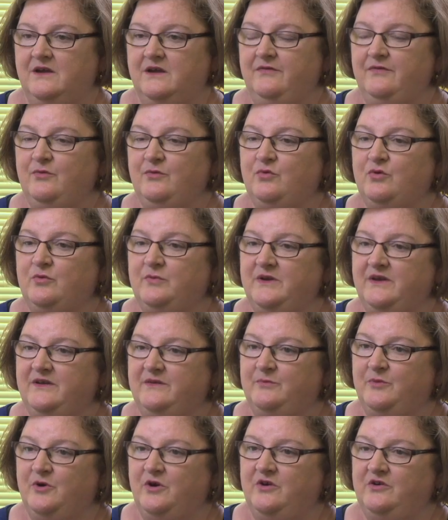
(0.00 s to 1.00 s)
If a woman is
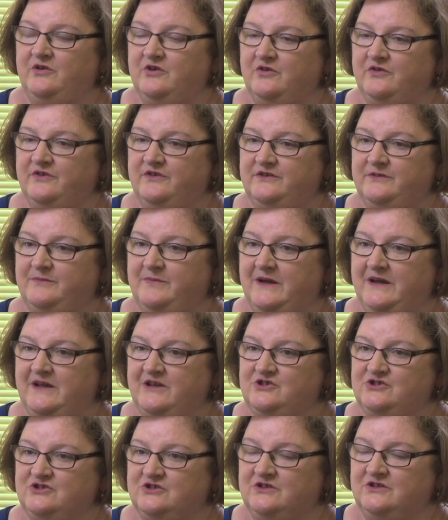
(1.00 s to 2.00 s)
prone to
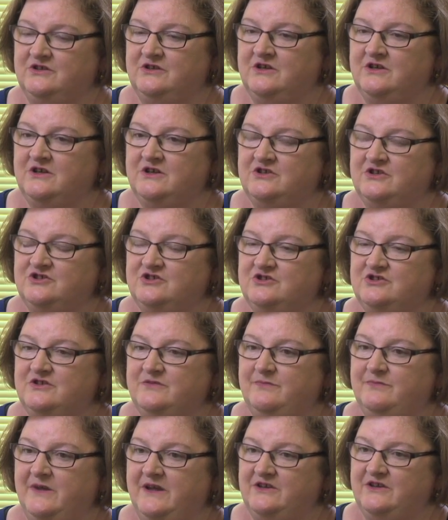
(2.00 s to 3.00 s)
constipation, she
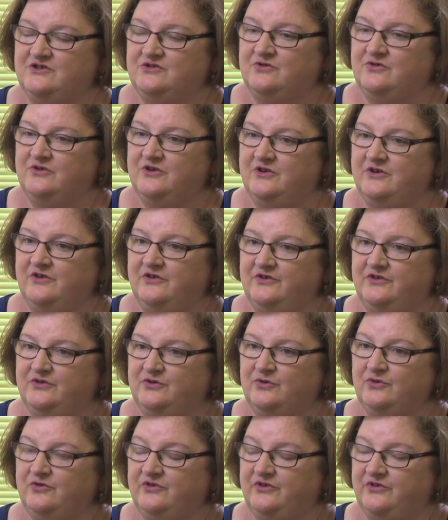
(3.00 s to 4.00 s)
should make sure that her
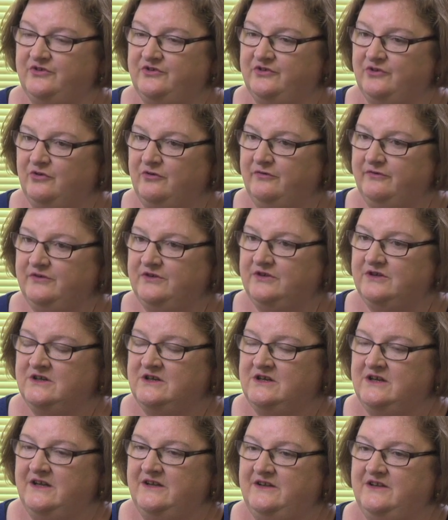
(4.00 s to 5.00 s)
stools are soft
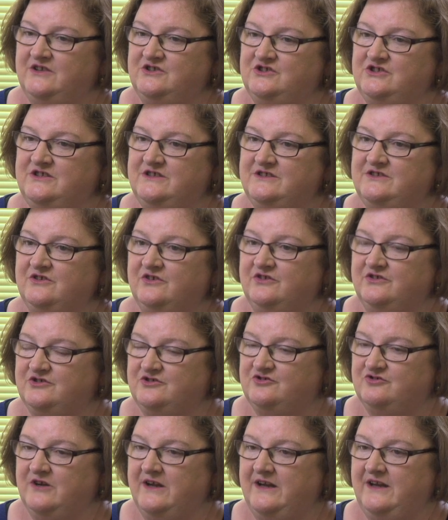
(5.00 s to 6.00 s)
and that she's not
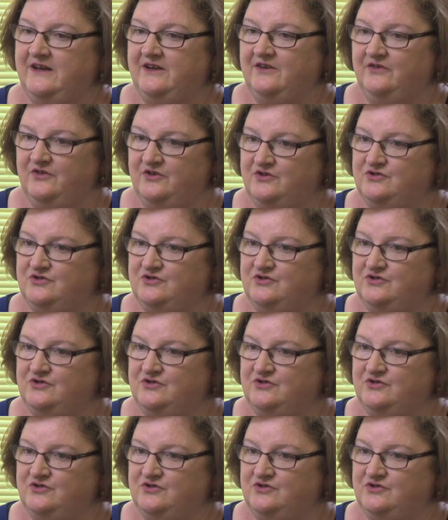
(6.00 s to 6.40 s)
straining on the